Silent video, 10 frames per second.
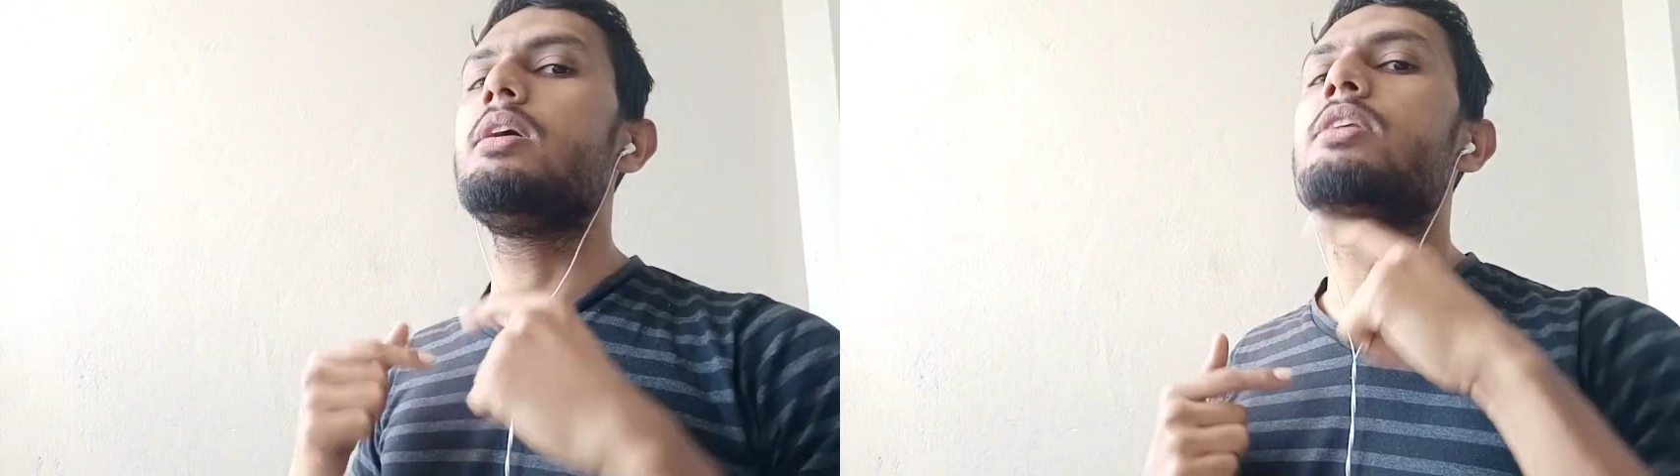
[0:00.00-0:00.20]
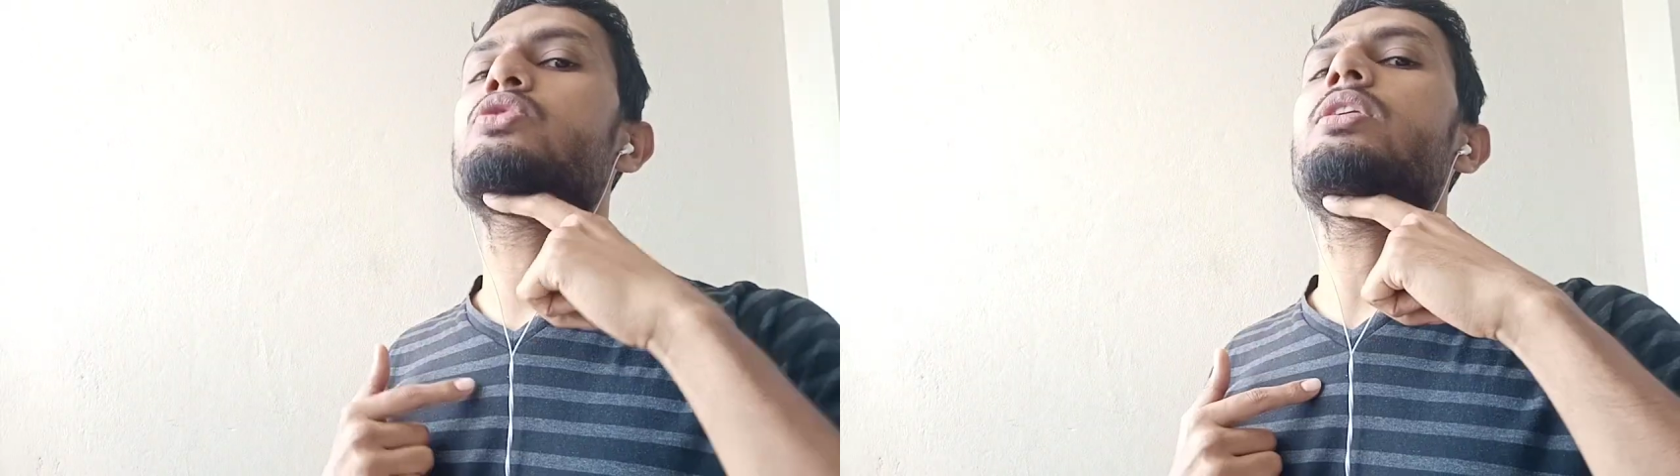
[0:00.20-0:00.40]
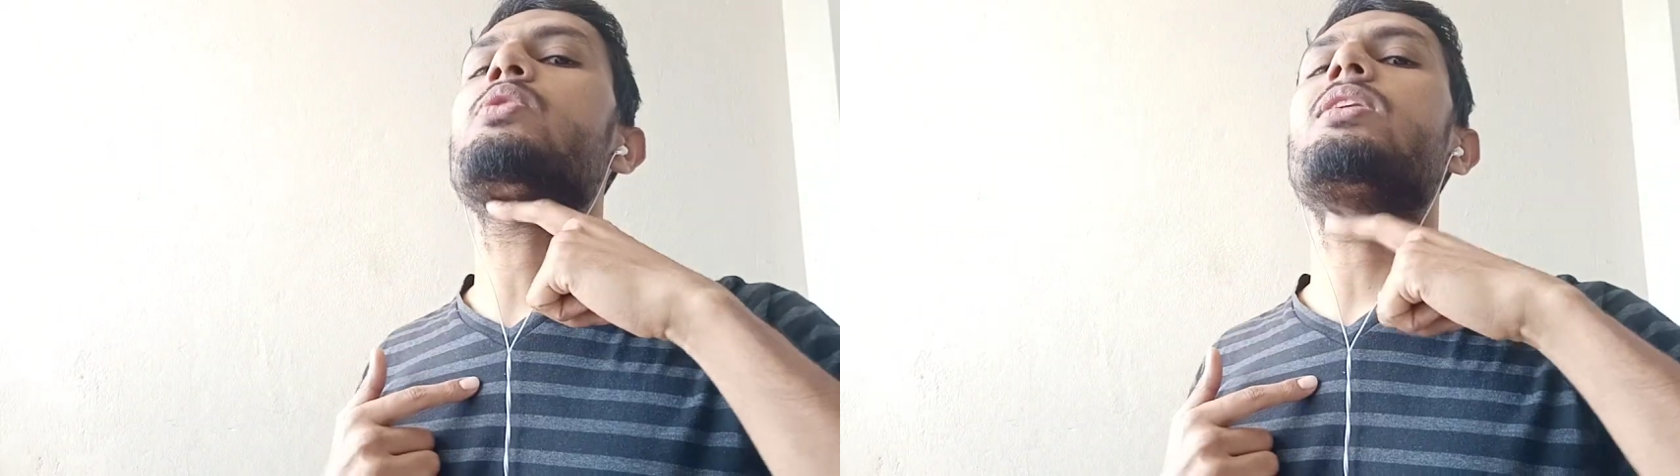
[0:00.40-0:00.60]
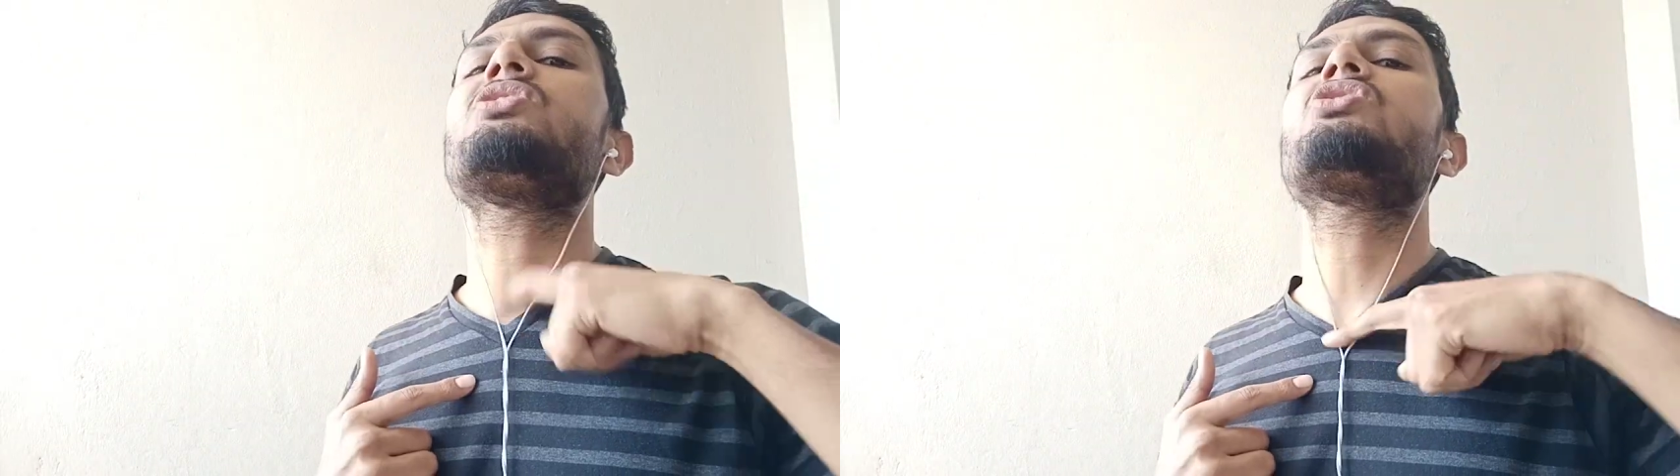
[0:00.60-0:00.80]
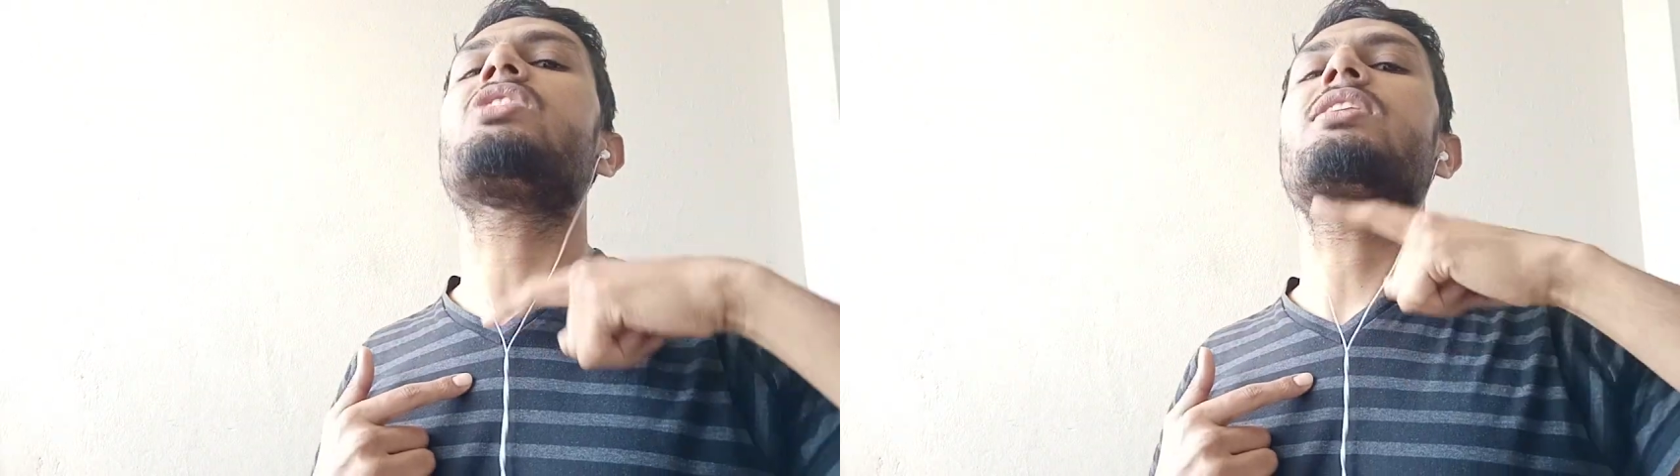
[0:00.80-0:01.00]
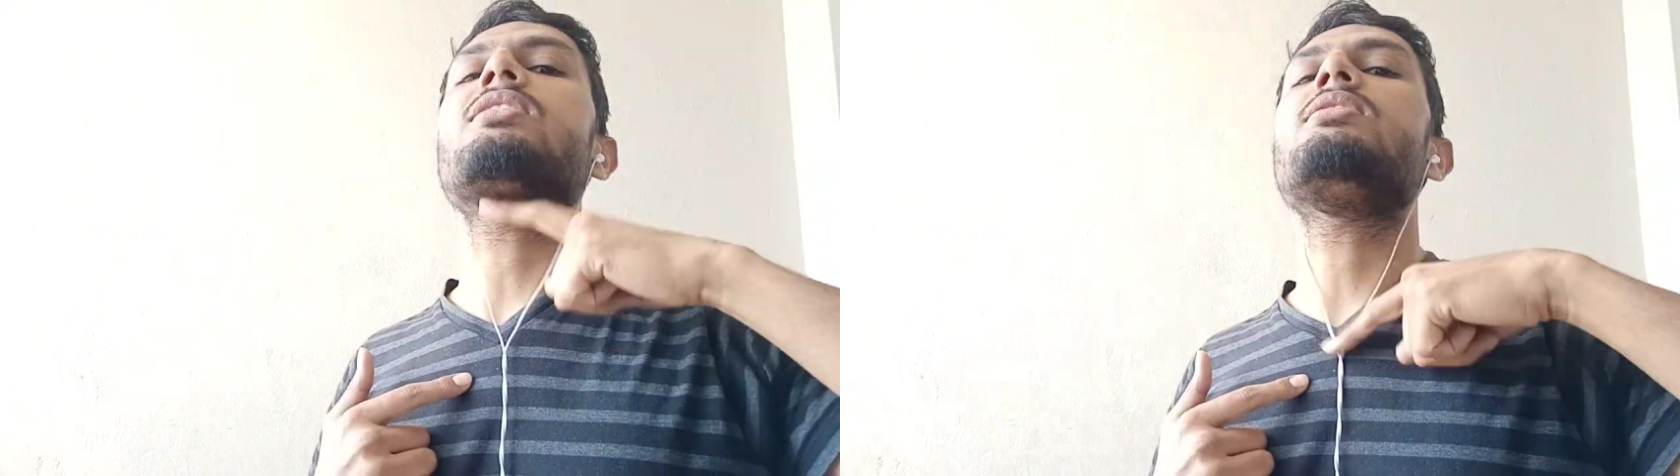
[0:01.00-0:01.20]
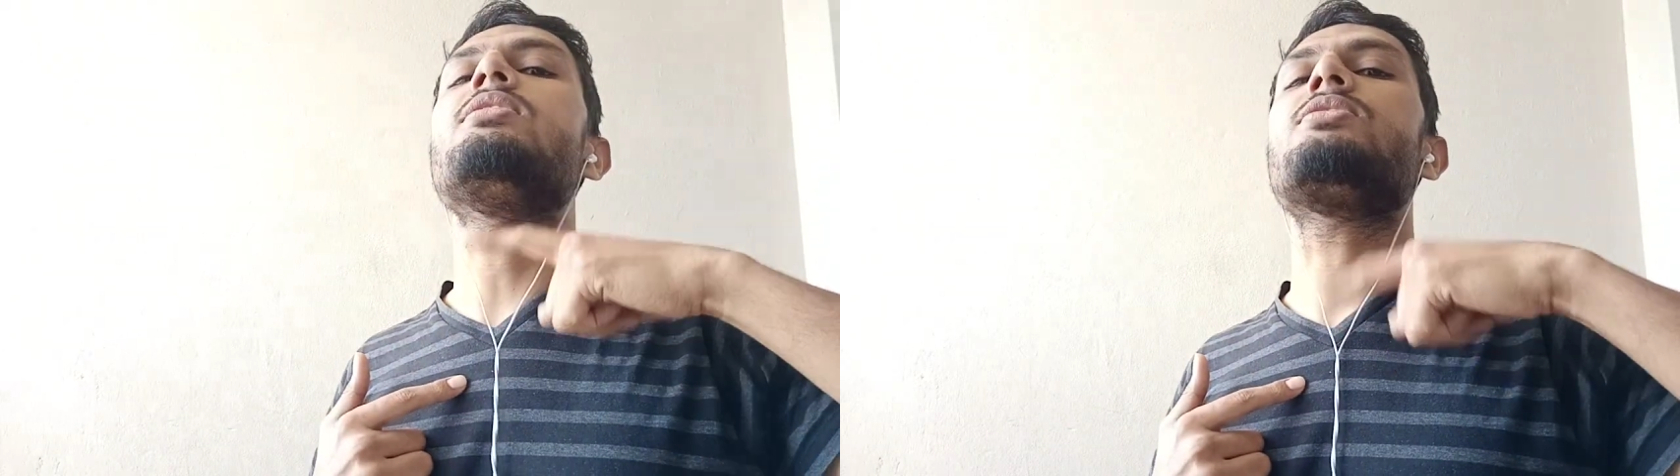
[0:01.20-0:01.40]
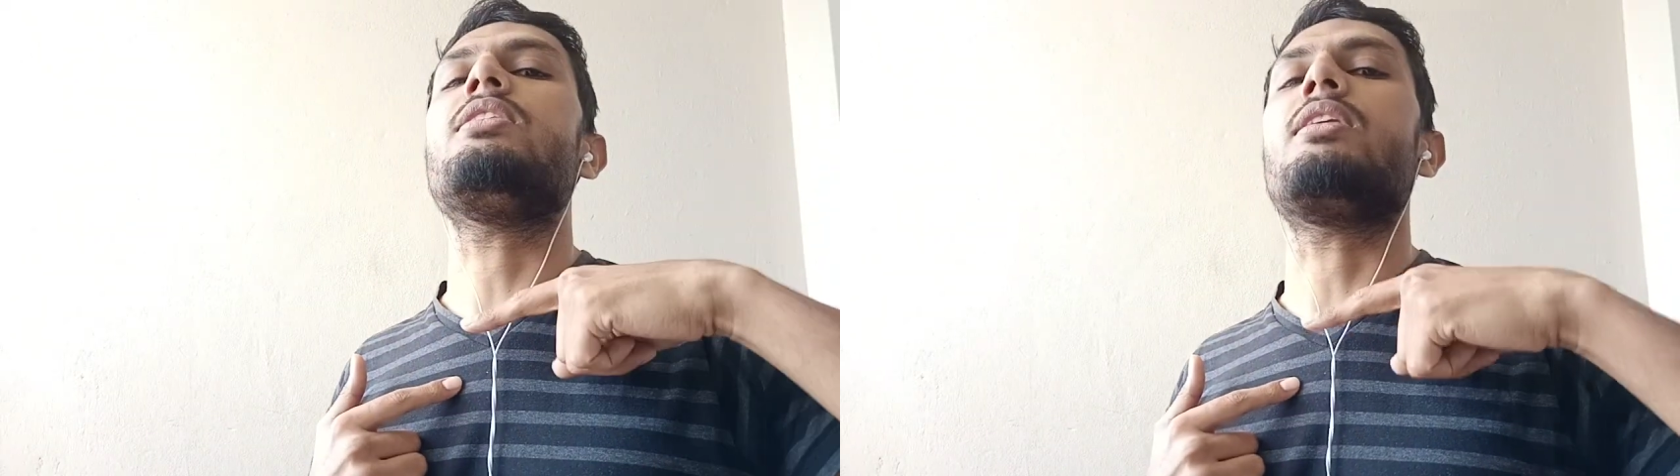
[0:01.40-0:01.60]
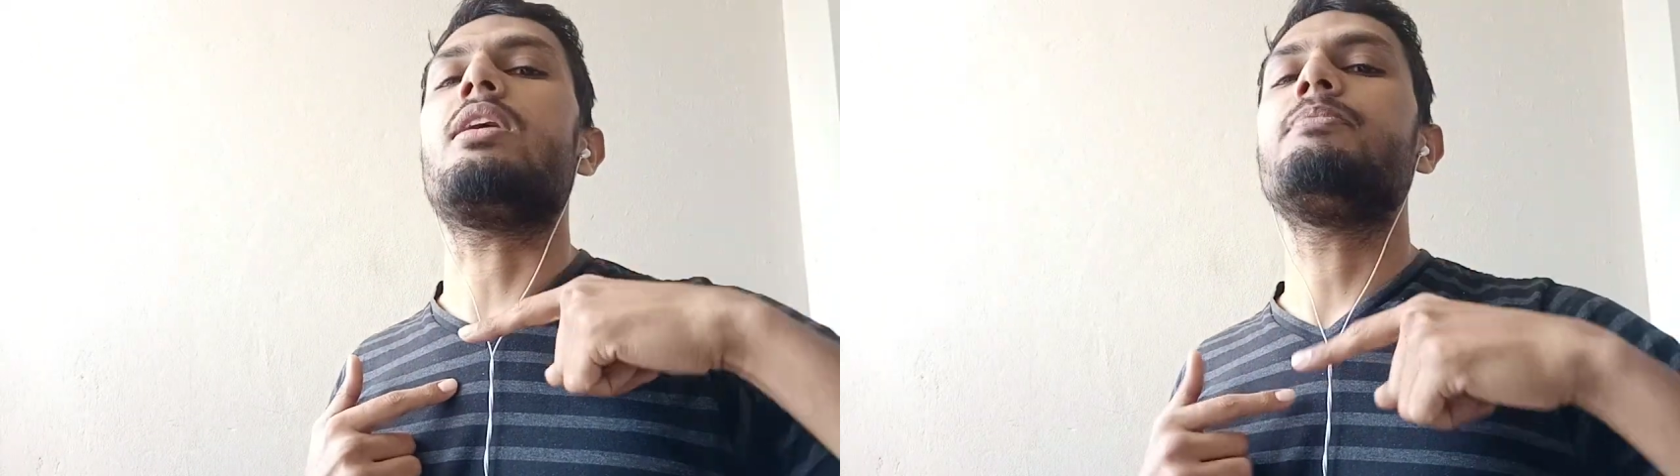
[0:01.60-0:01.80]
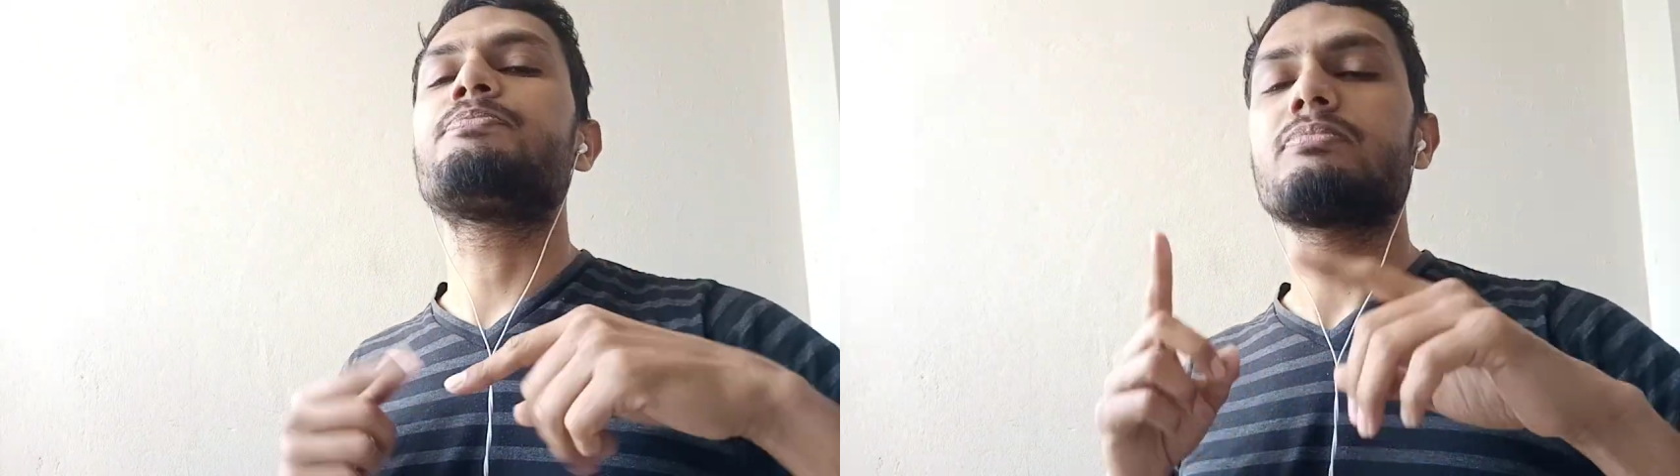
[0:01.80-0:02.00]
so that you can strengthen this area.